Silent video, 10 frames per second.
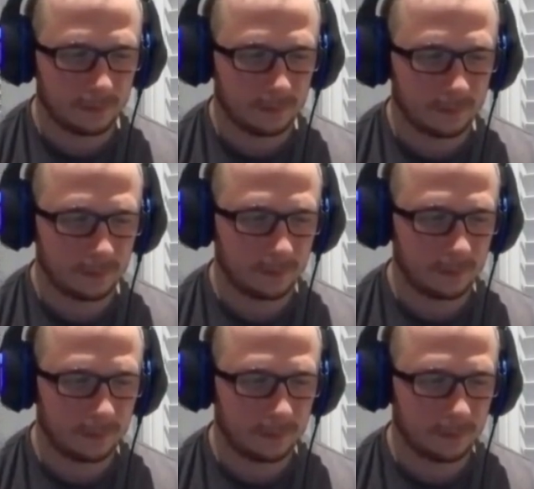
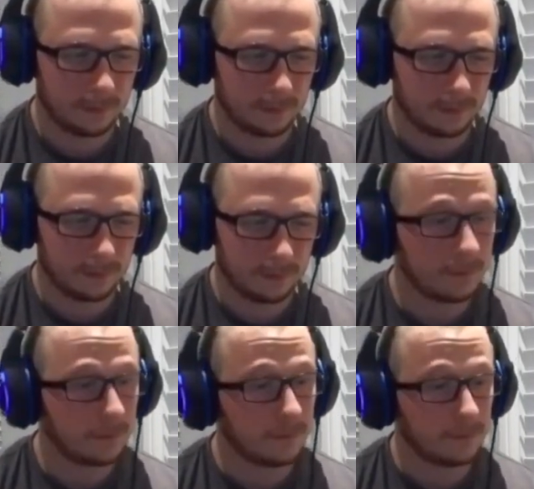
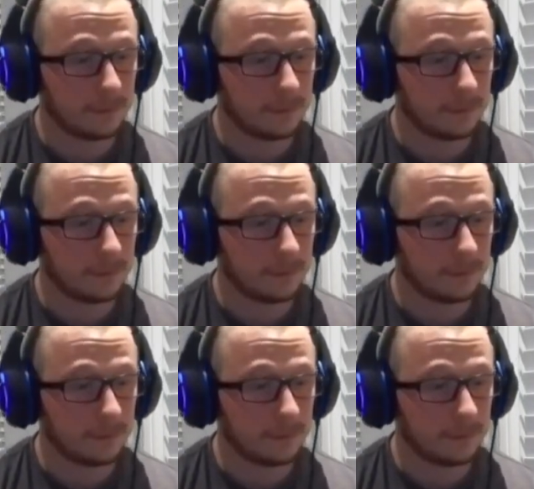(silence)